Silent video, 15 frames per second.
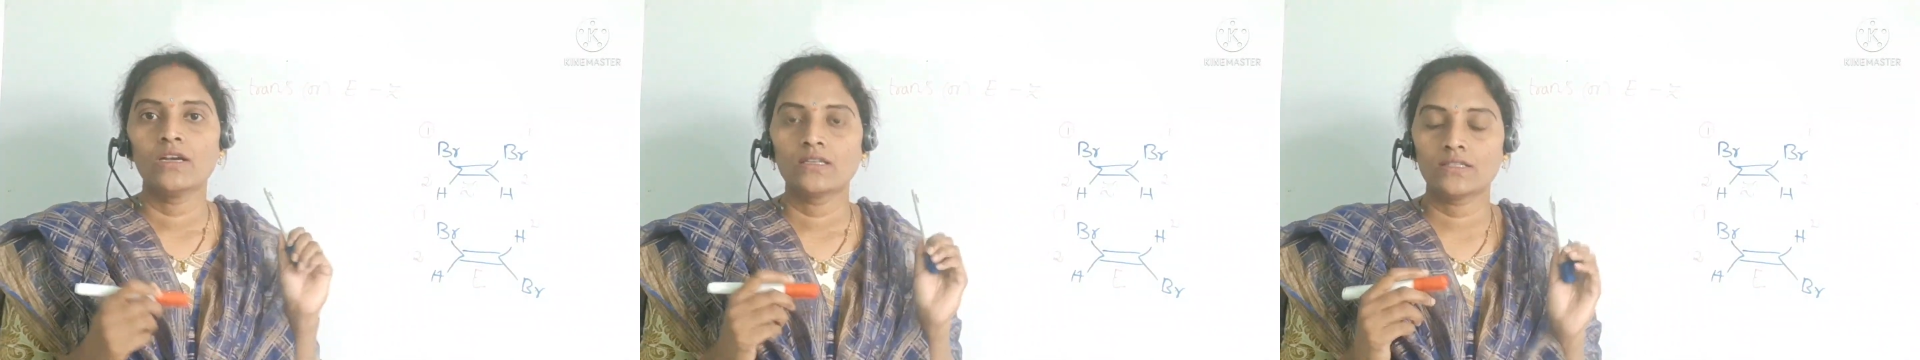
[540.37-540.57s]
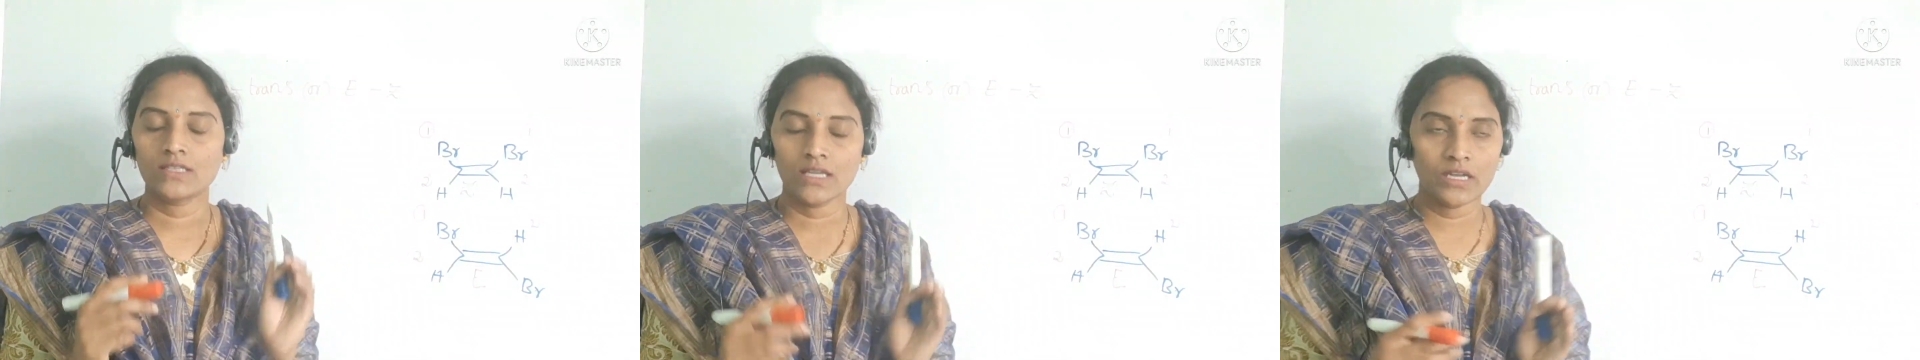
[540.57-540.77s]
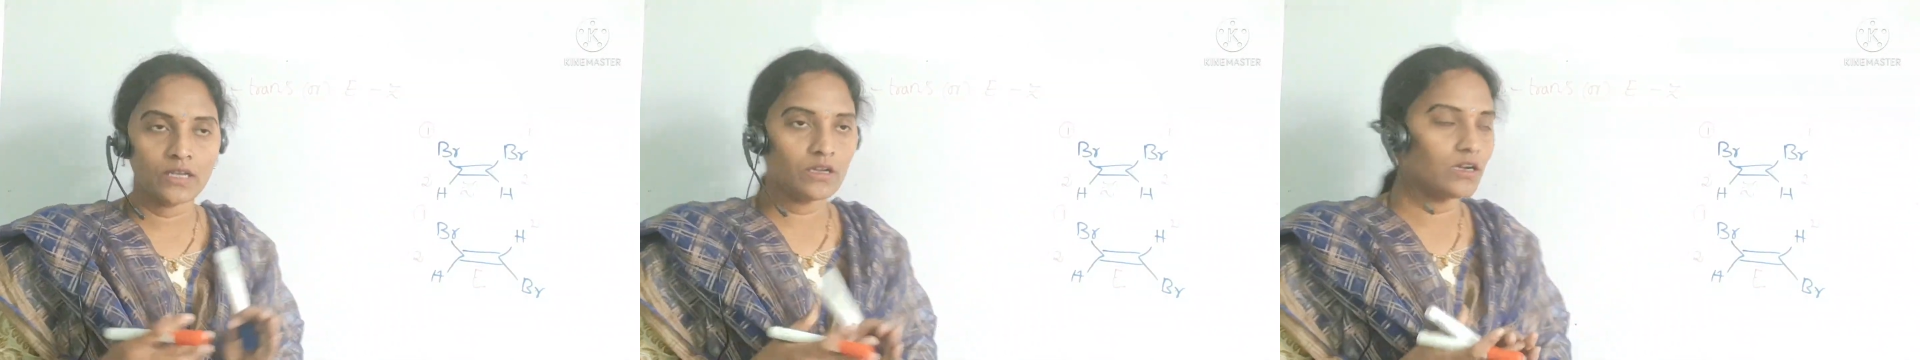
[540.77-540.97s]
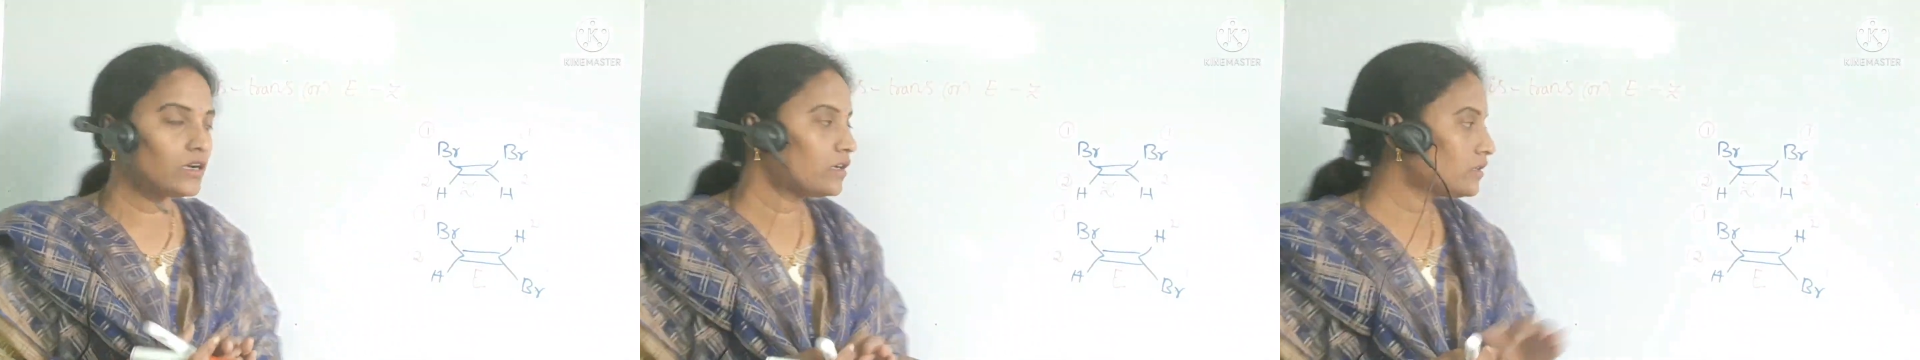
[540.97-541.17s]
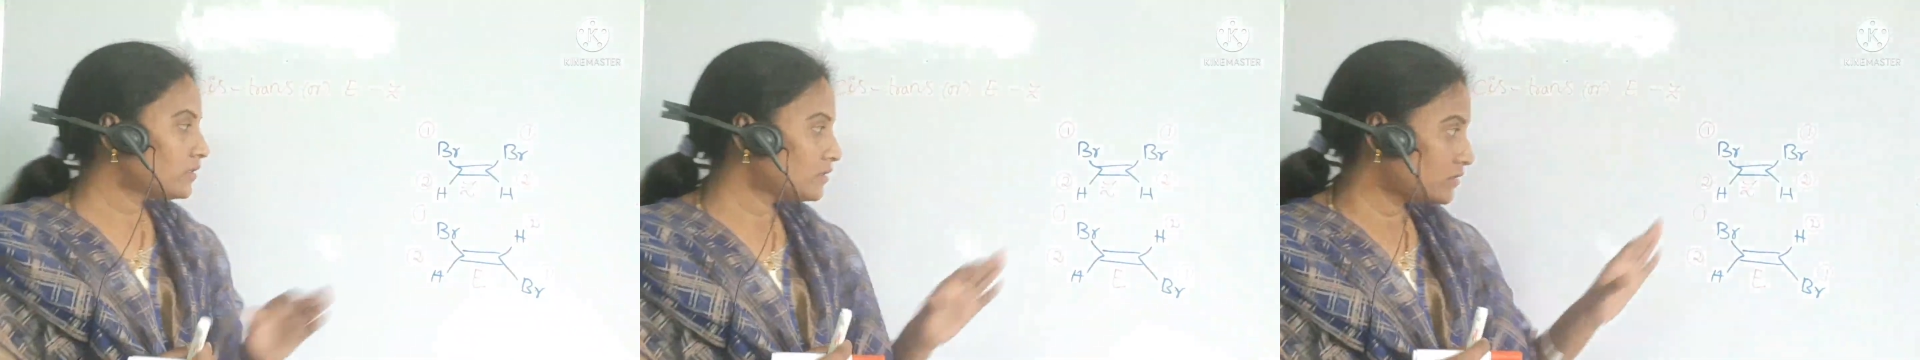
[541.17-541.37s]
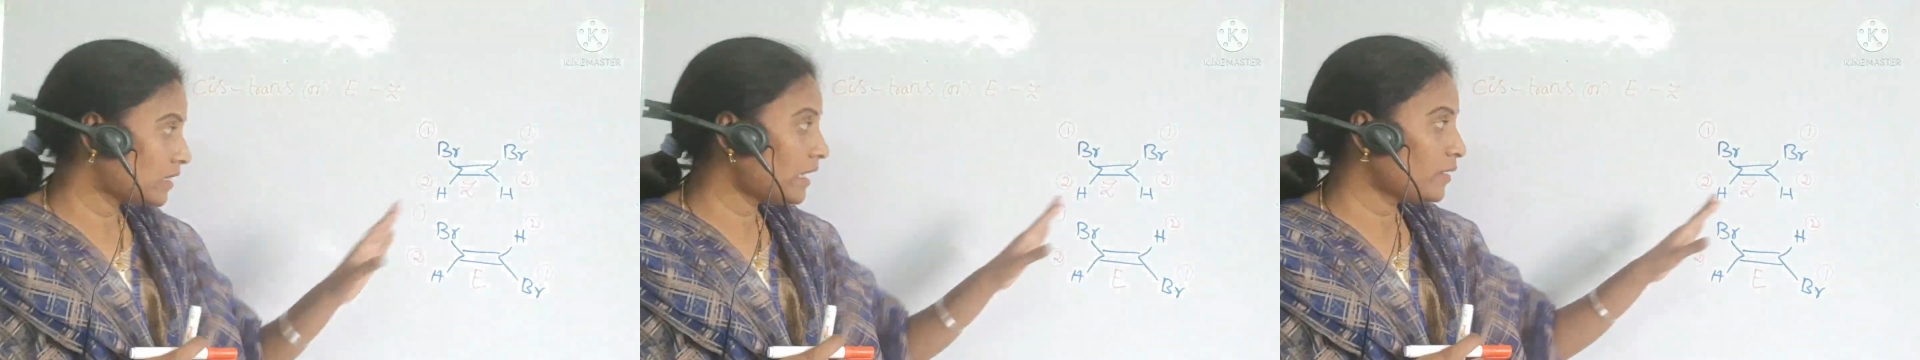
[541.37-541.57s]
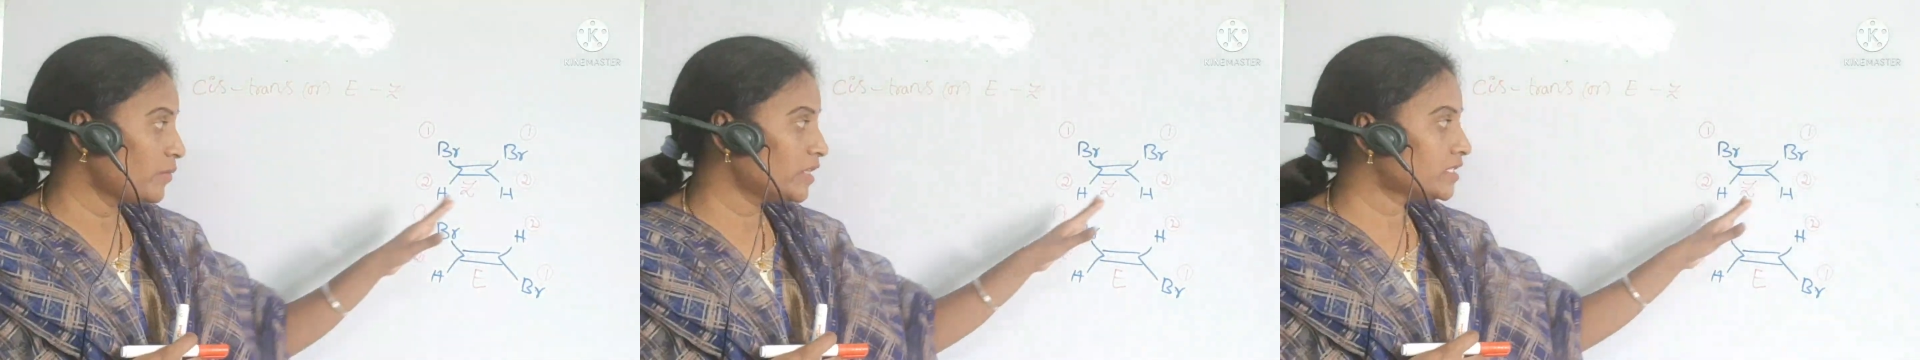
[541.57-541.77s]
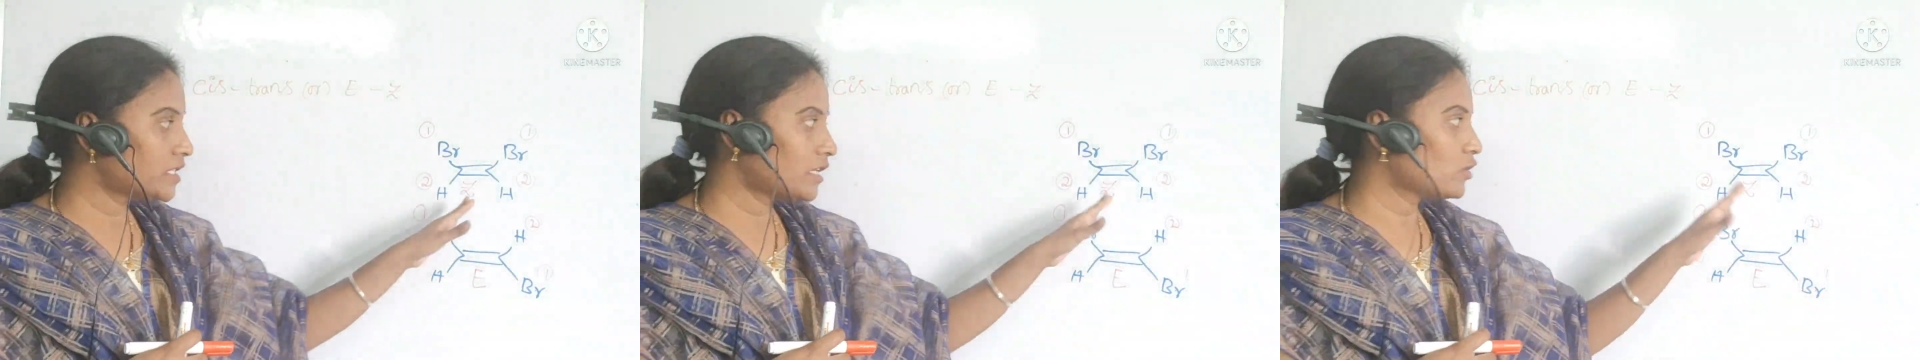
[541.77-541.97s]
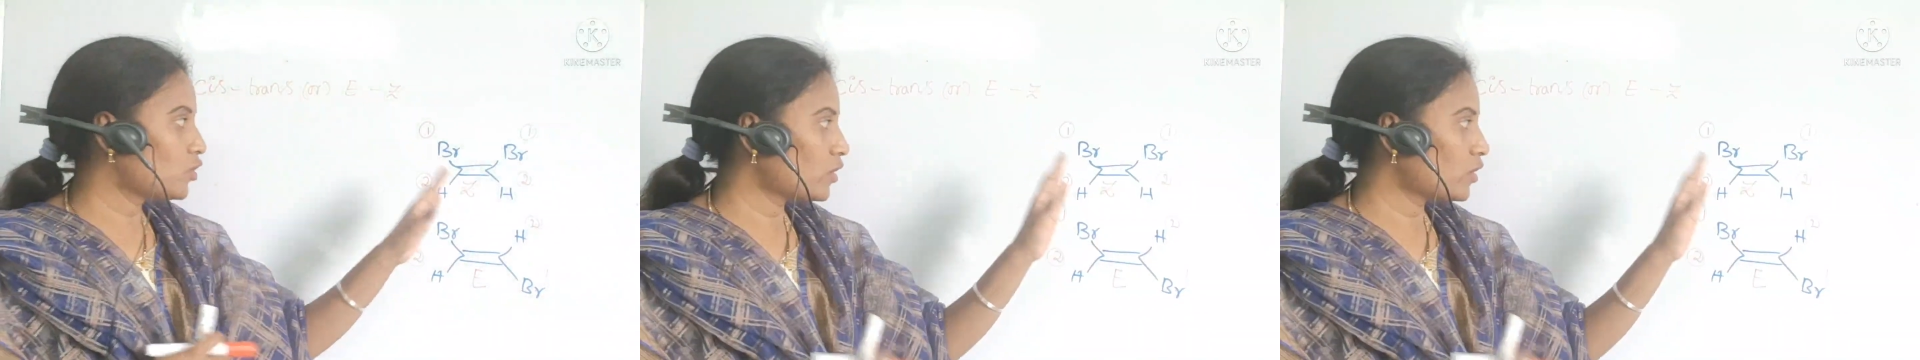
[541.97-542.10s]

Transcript: See, I mean Z